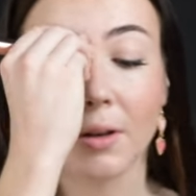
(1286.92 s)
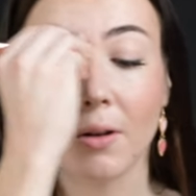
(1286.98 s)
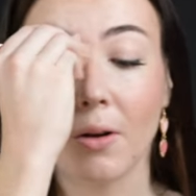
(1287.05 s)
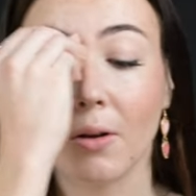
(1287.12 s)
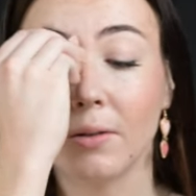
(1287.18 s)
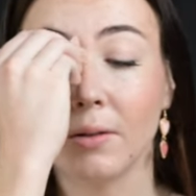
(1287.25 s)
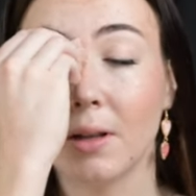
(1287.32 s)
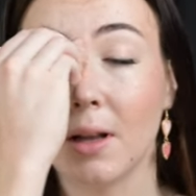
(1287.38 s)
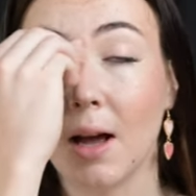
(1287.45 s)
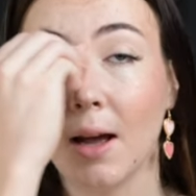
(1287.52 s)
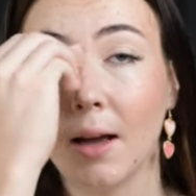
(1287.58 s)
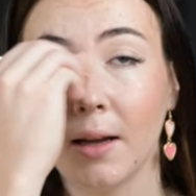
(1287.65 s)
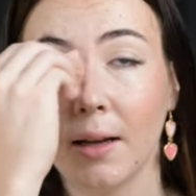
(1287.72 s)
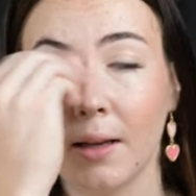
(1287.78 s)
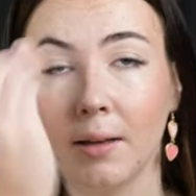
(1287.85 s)

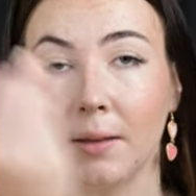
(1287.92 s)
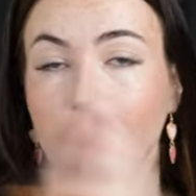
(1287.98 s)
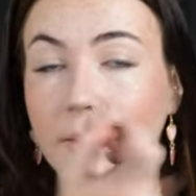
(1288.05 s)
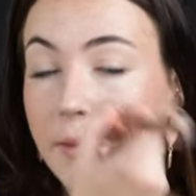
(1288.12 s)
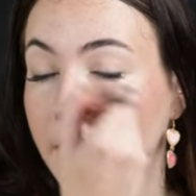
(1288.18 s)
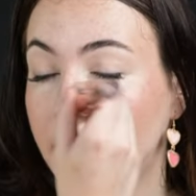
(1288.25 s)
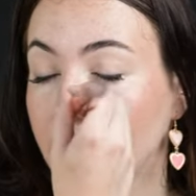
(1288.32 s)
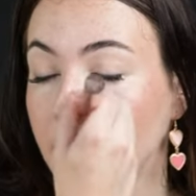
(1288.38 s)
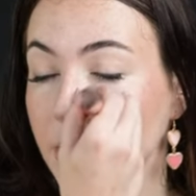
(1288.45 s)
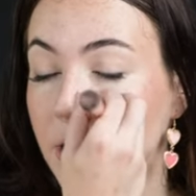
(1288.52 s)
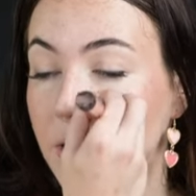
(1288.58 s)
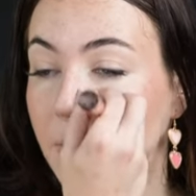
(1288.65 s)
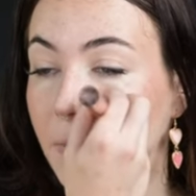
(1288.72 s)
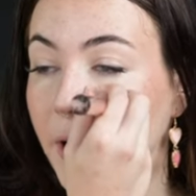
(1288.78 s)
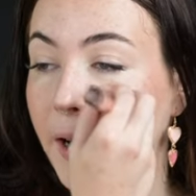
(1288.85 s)
online,
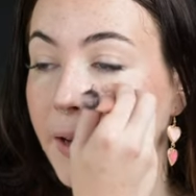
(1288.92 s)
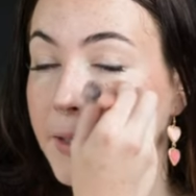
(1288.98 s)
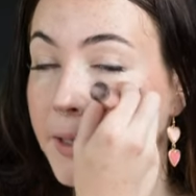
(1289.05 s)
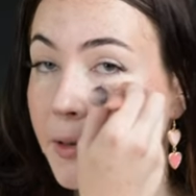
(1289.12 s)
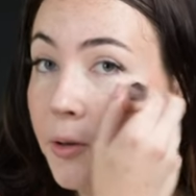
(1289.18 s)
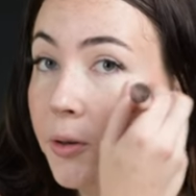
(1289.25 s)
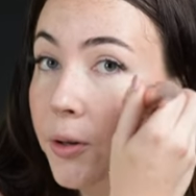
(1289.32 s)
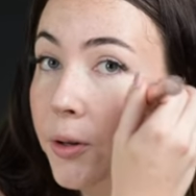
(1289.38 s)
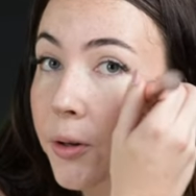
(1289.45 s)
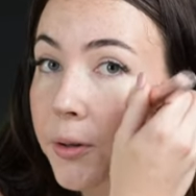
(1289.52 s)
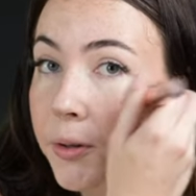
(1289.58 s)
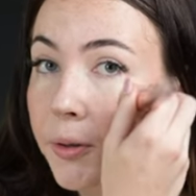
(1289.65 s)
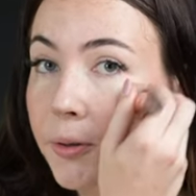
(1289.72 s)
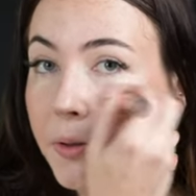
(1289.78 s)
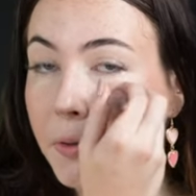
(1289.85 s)
just browsing on
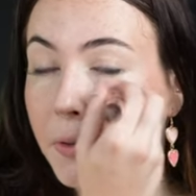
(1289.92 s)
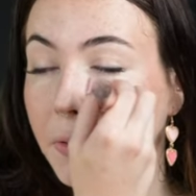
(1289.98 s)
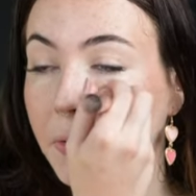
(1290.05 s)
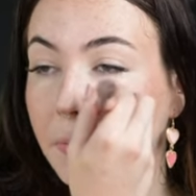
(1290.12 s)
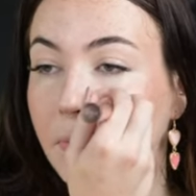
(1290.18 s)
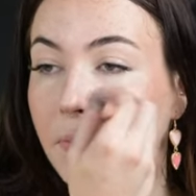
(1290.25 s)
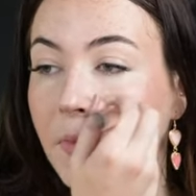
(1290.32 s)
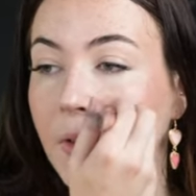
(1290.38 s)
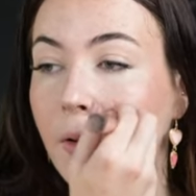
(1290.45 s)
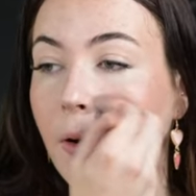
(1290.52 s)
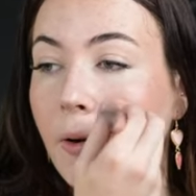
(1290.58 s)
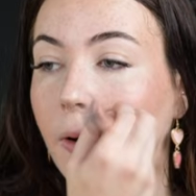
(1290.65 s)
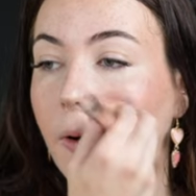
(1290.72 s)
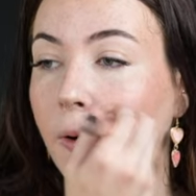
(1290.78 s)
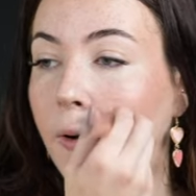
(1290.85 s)
Google,
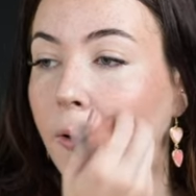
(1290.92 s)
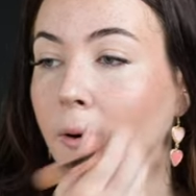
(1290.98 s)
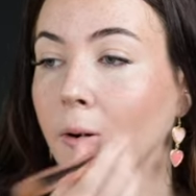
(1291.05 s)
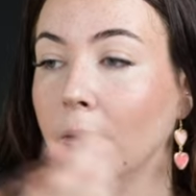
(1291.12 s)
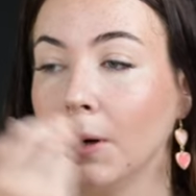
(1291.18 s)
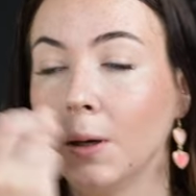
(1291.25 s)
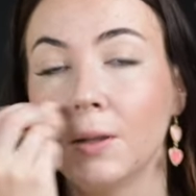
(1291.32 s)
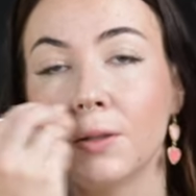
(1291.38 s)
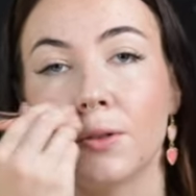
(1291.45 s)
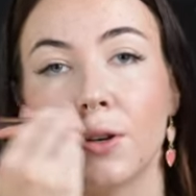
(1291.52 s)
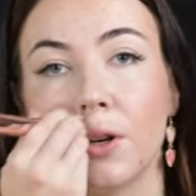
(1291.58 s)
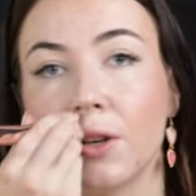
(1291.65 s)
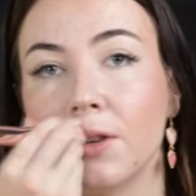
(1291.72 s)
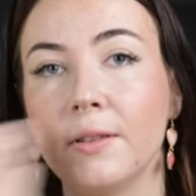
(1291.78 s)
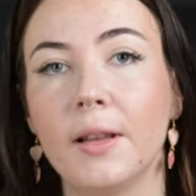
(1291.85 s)
or
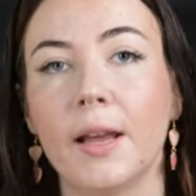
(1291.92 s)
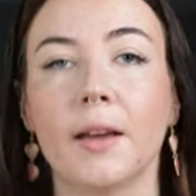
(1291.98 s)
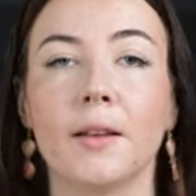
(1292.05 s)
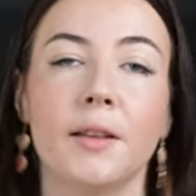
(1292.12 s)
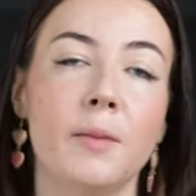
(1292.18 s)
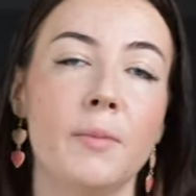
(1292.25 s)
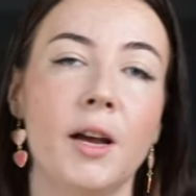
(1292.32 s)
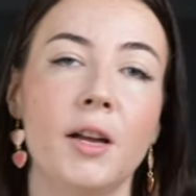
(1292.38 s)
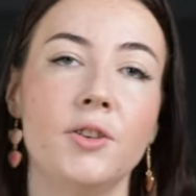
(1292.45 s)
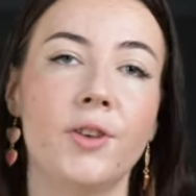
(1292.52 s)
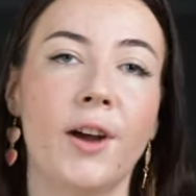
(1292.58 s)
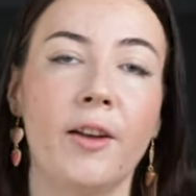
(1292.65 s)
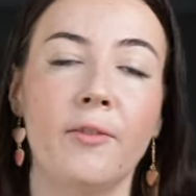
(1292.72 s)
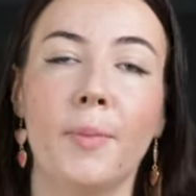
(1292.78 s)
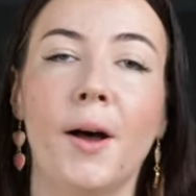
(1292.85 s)
like they might
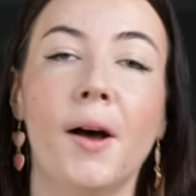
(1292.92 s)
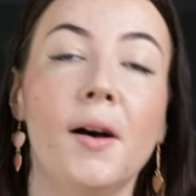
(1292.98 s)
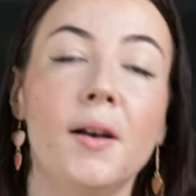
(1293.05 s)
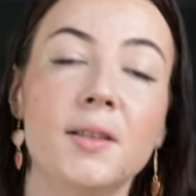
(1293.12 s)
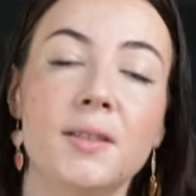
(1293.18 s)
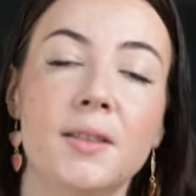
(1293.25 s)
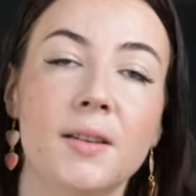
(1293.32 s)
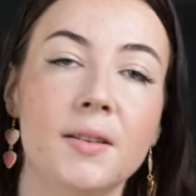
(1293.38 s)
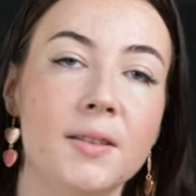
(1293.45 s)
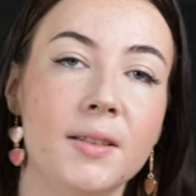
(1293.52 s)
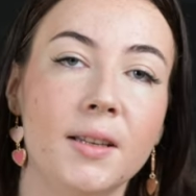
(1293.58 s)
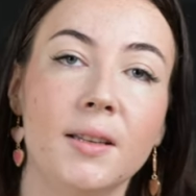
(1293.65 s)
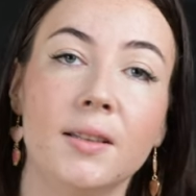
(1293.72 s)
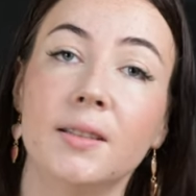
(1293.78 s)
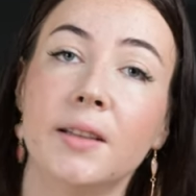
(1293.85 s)
drive past and
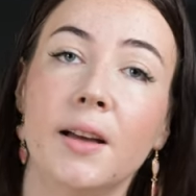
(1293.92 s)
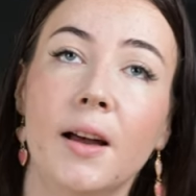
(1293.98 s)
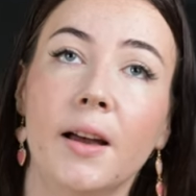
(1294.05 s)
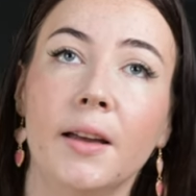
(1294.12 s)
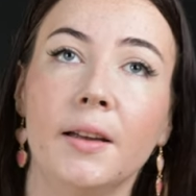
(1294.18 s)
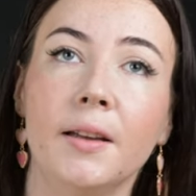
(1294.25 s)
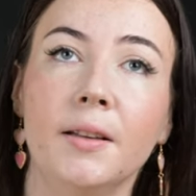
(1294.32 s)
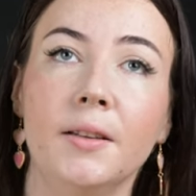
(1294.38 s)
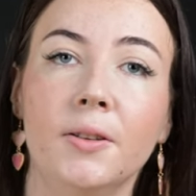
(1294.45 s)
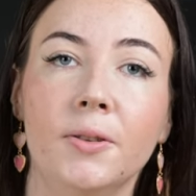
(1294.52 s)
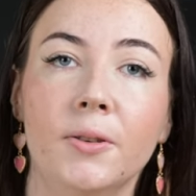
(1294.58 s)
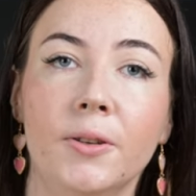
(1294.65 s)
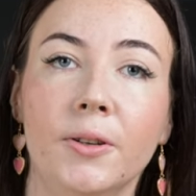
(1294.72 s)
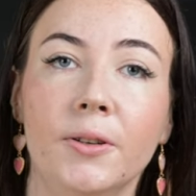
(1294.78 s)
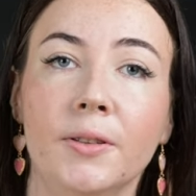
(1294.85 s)
see a sign
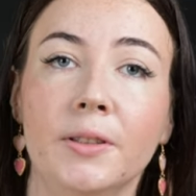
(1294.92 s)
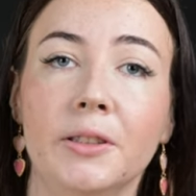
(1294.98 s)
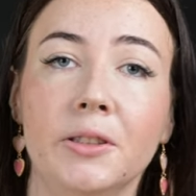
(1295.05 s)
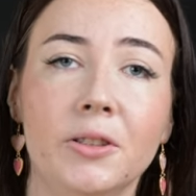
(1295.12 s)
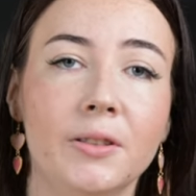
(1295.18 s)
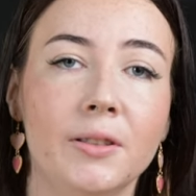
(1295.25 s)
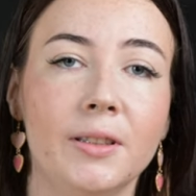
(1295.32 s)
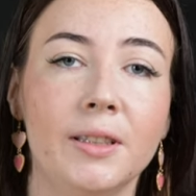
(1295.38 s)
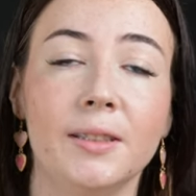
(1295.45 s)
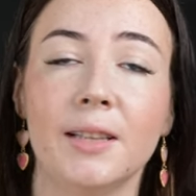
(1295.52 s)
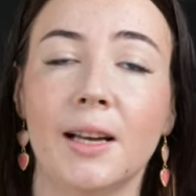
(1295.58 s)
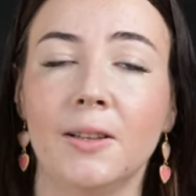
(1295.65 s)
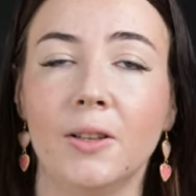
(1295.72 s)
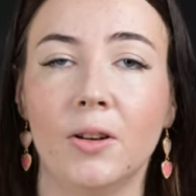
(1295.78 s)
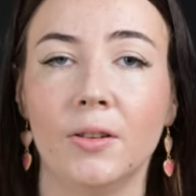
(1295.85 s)
or the
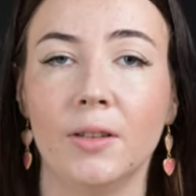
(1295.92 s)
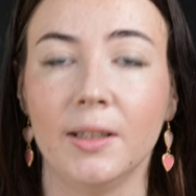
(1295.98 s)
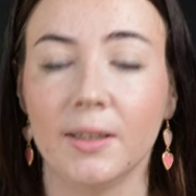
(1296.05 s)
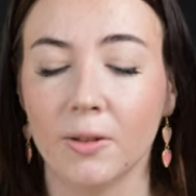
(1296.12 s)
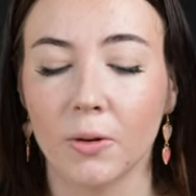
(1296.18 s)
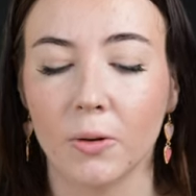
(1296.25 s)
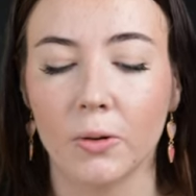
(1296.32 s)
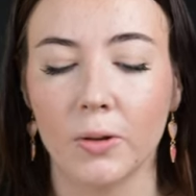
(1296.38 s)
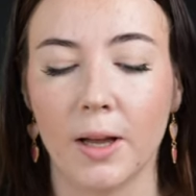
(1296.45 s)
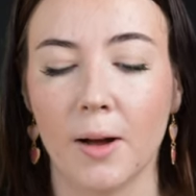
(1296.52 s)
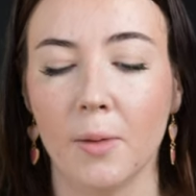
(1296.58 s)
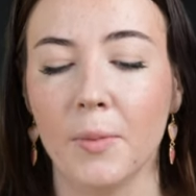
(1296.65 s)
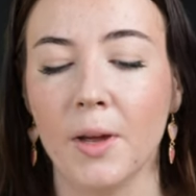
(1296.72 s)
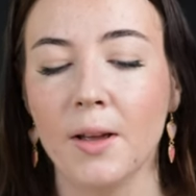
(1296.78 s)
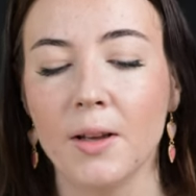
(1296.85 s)
salon and call up.